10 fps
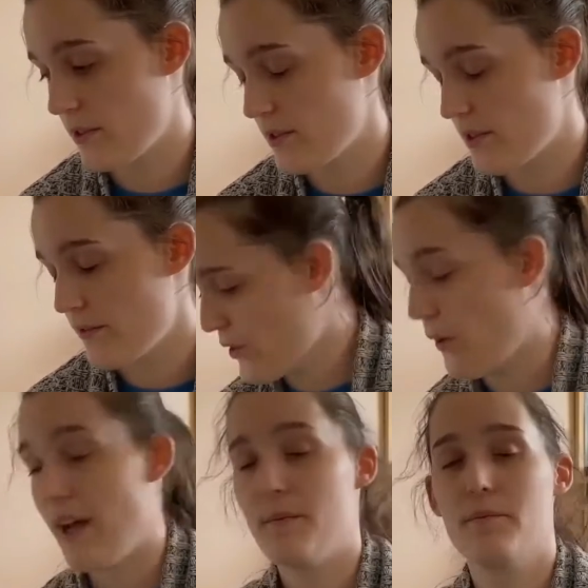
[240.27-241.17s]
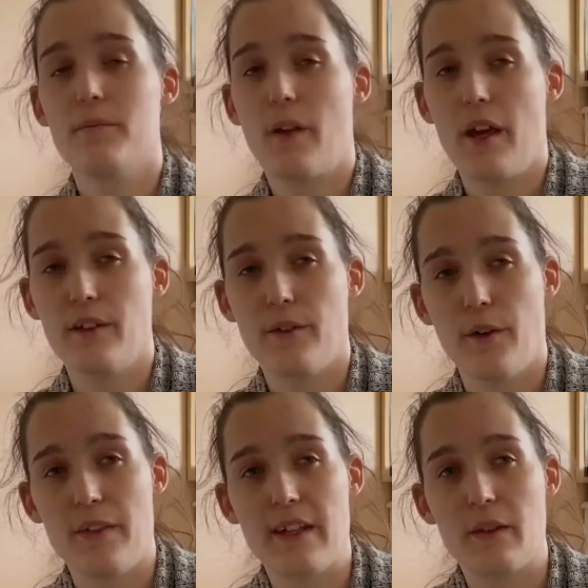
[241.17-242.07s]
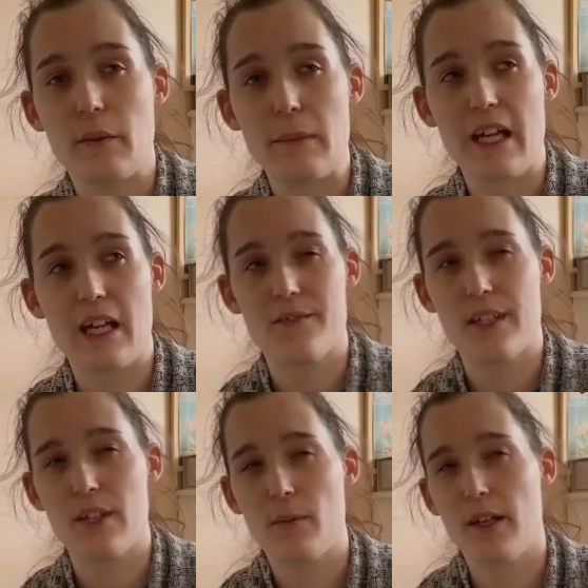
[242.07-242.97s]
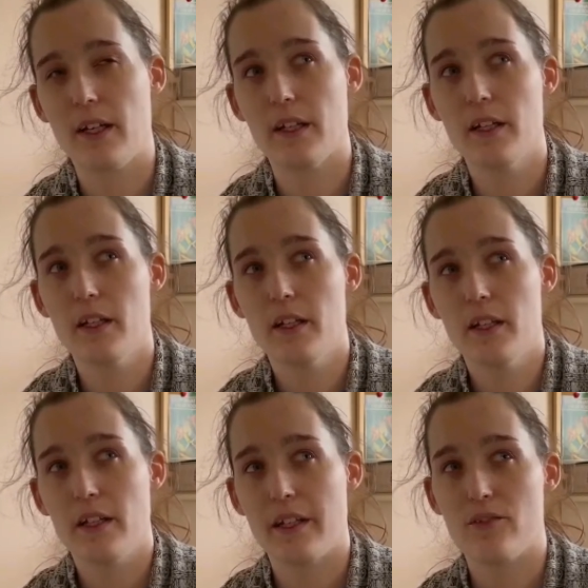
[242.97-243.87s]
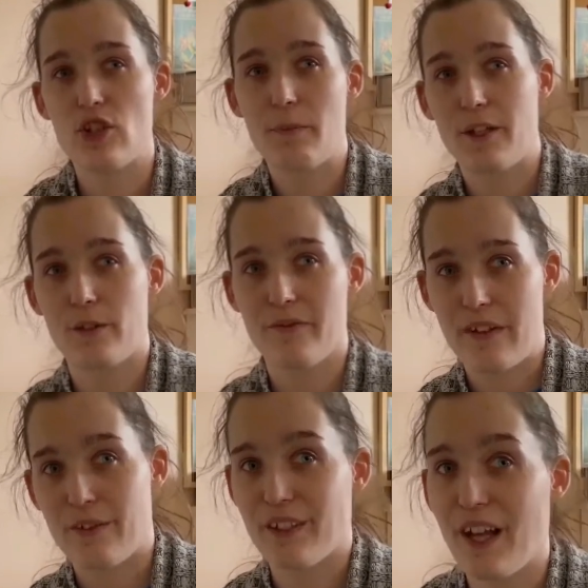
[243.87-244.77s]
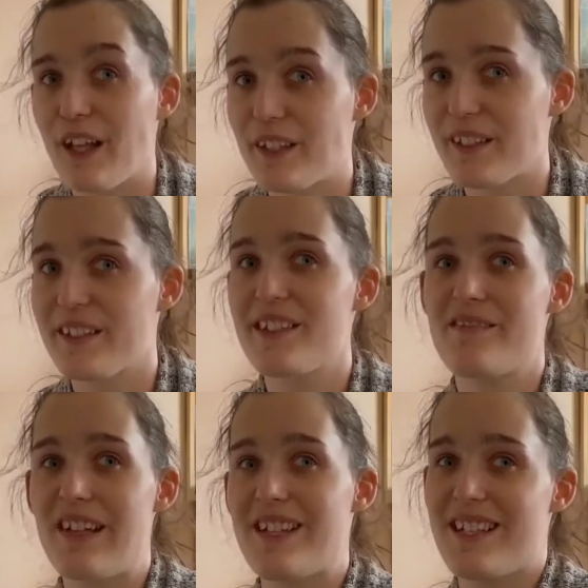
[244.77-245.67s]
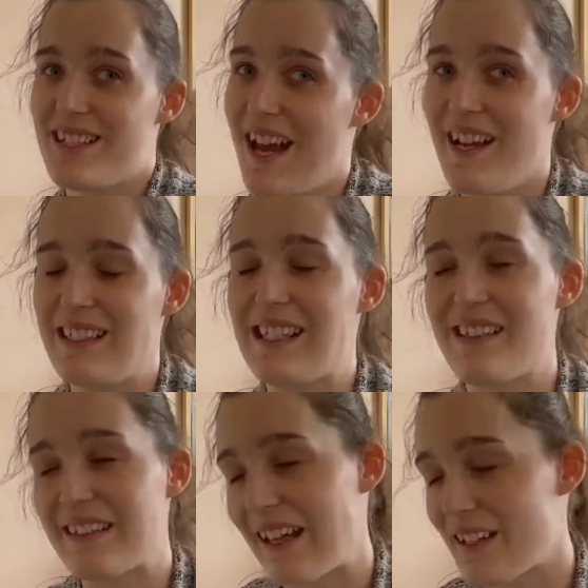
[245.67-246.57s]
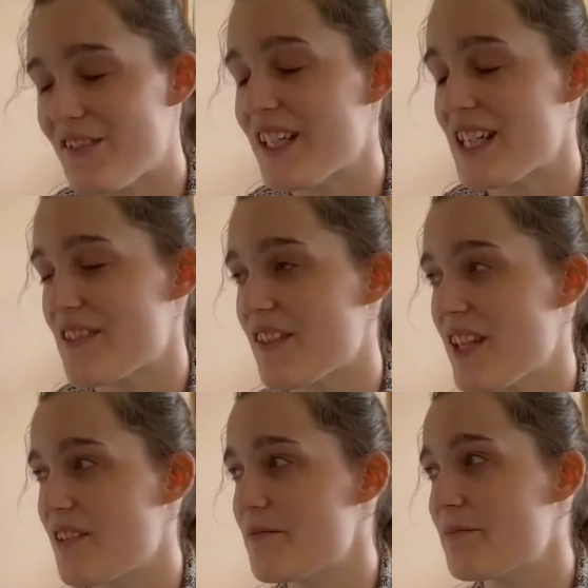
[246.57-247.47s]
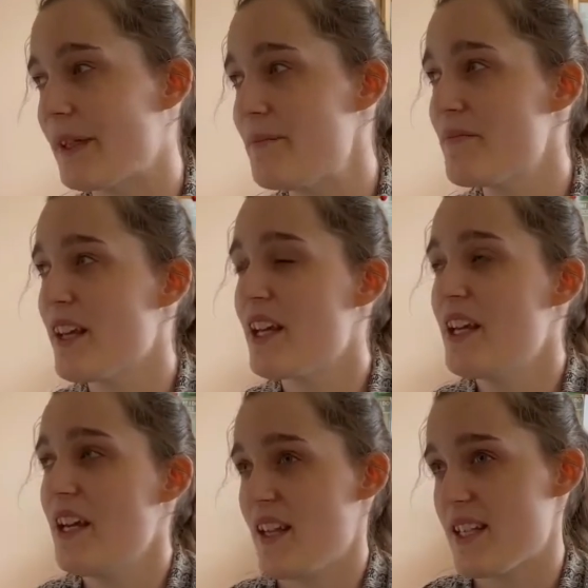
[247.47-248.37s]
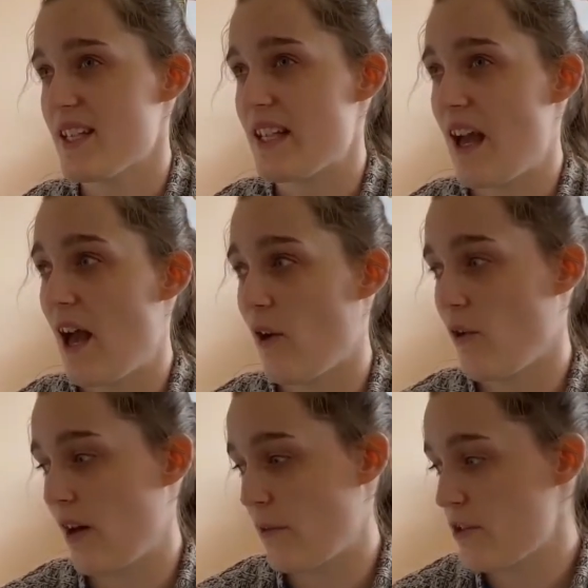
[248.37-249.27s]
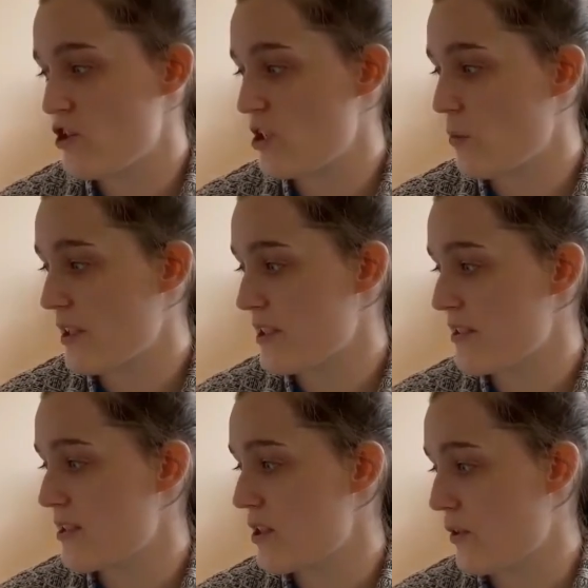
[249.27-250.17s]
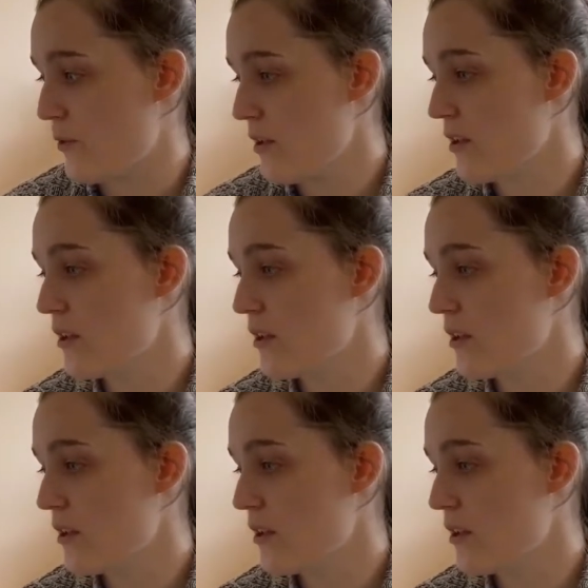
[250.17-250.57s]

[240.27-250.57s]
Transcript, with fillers: stuff. So I don't know, I think it would be kind of a cute way to, like, if she picked her favorite color to make as the tile, I think that could be kind of cute, but I'll see how, what she wants to do.